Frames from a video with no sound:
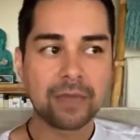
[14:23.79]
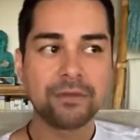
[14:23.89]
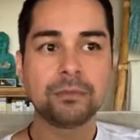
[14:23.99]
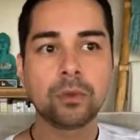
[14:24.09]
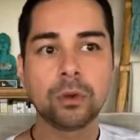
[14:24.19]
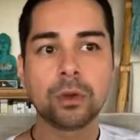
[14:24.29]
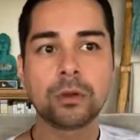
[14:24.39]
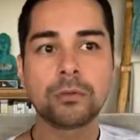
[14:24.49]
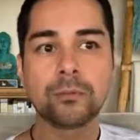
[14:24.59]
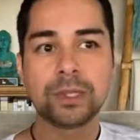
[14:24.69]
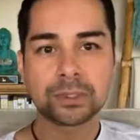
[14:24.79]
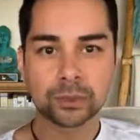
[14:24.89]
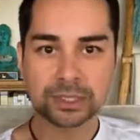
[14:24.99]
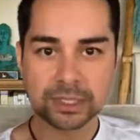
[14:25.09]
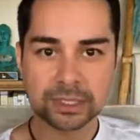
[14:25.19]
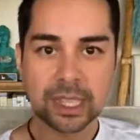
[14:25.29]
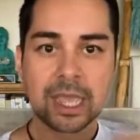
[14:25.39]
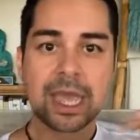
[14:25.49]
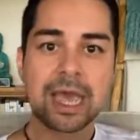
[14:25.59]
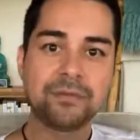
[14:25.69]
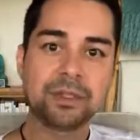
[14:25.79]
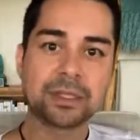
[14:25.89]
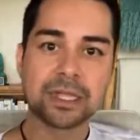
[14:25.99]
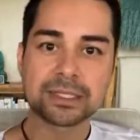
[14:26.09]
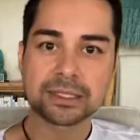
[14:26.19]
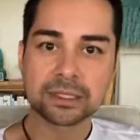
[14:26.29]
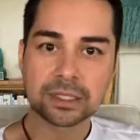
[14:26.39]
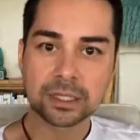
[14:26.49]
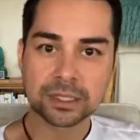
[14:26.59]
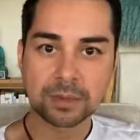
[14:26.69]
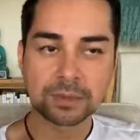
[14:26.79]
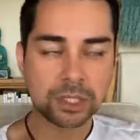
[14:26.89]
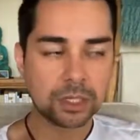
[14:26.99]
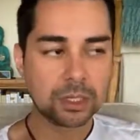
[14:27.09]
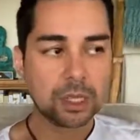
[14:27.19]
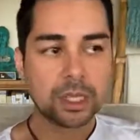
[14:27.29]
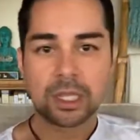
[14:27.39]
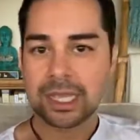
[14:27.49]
having more resources, having less consumption.